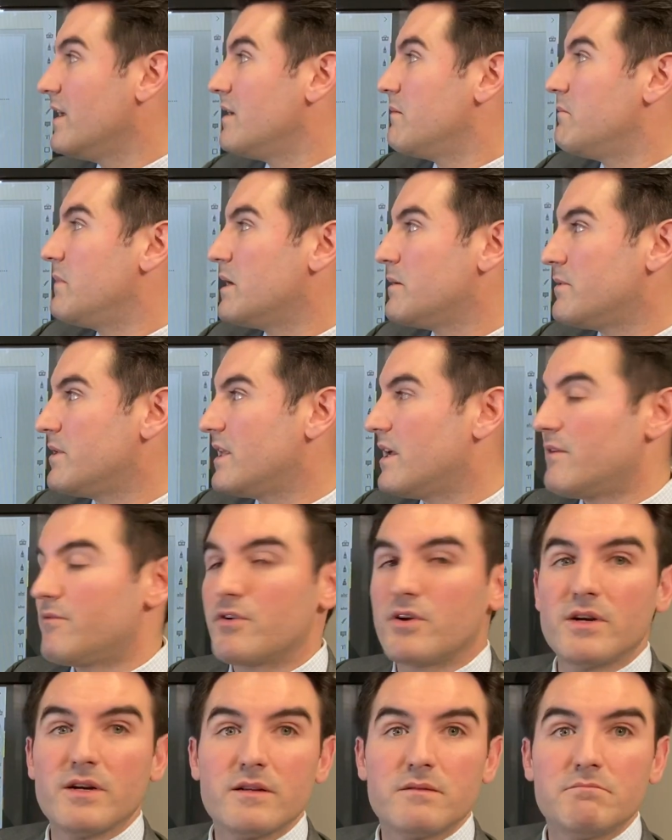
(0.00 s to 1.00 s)
Maybe they have a
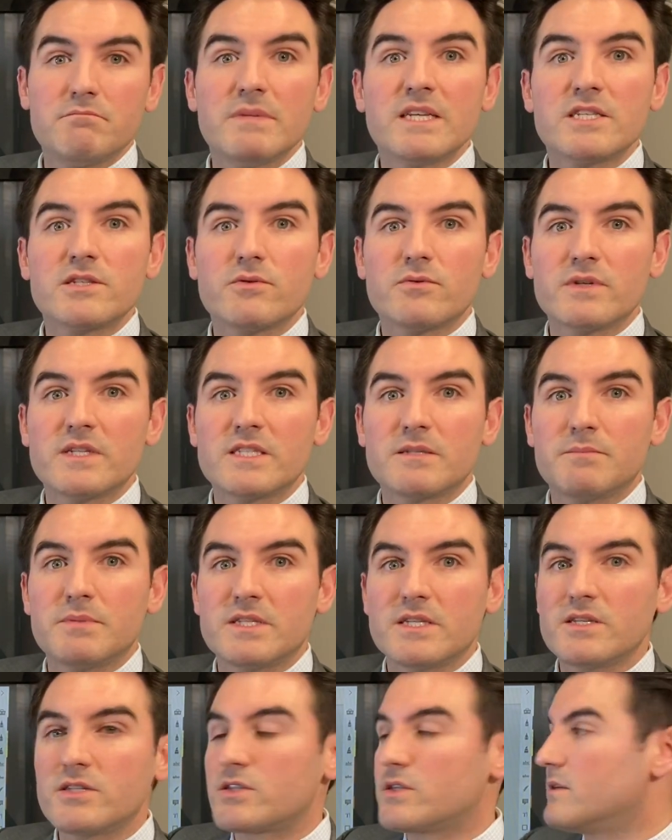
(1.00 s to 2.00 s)
good mental
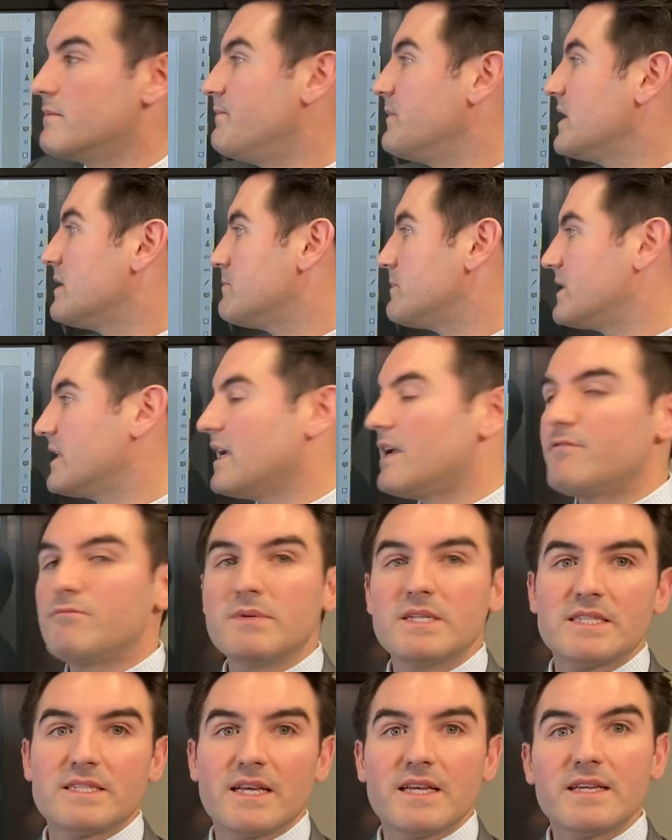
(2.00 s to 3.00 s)
disposition, but they haven't
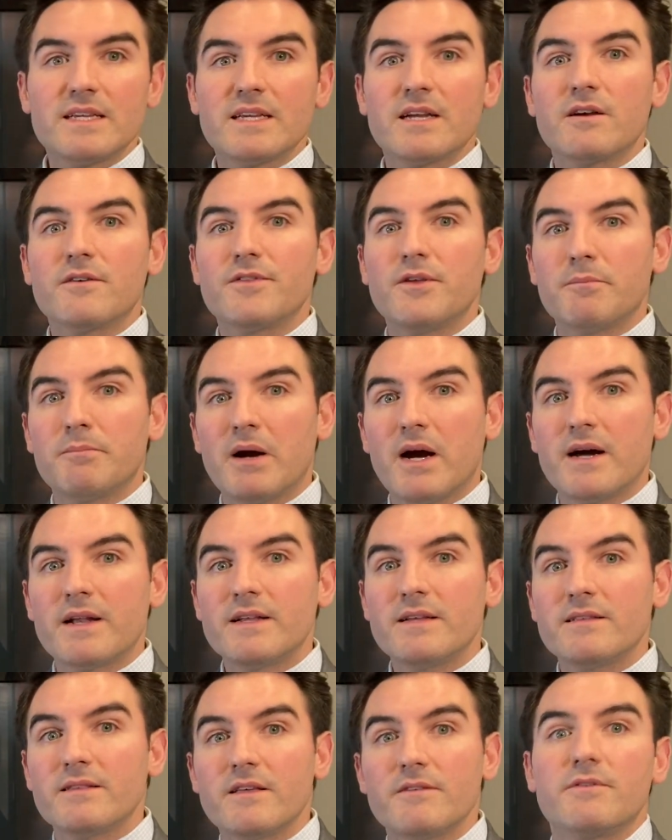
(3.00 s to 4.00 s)
been taking care of their
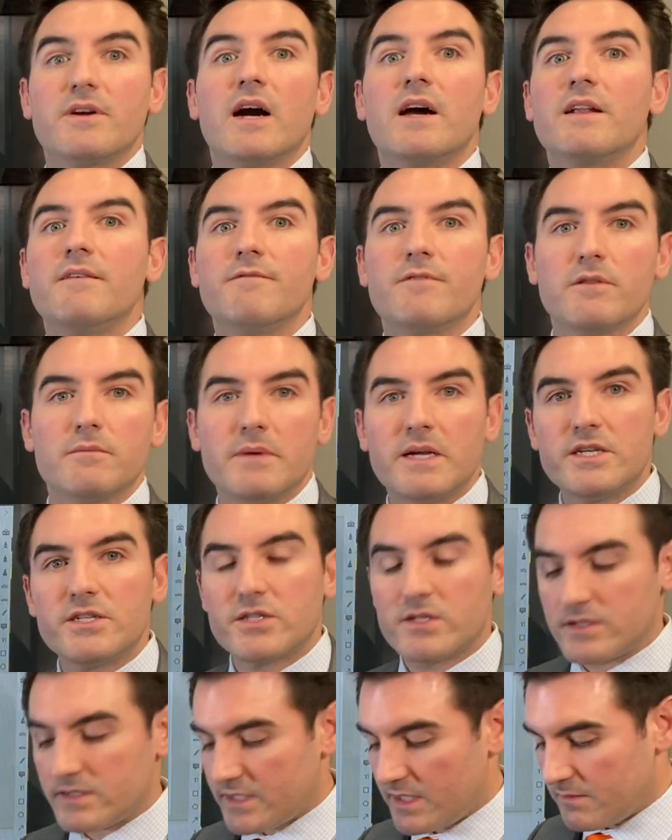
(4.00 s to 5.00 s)
body. They've got
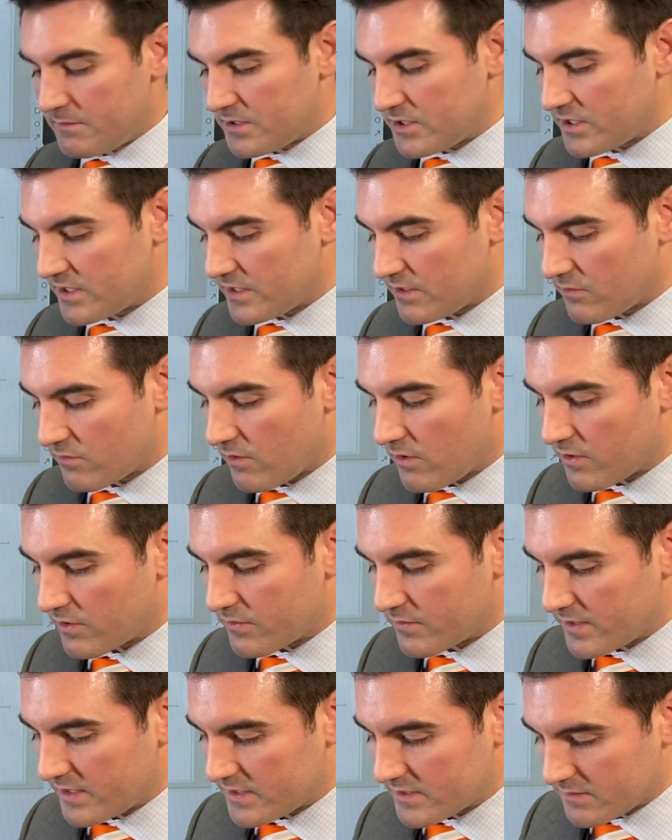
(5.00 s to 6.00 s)
inflammation damaging their
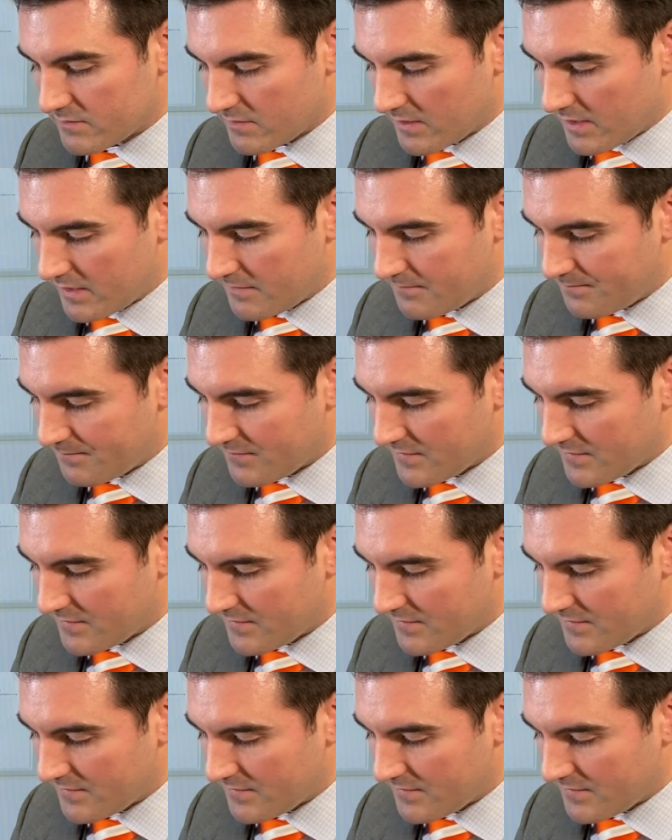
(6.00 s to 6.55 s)
arteries, right?